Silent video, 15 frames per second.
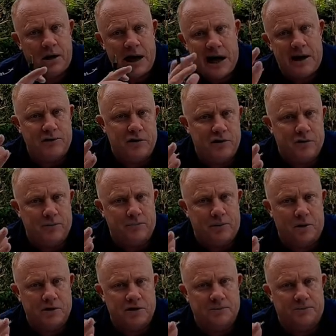how you can
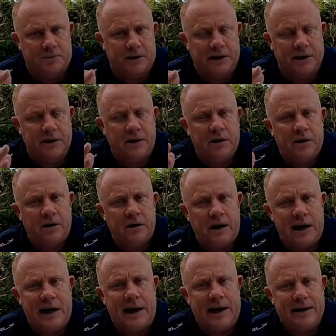possibly
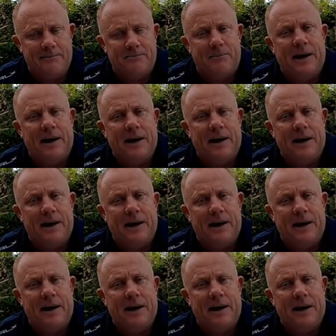aim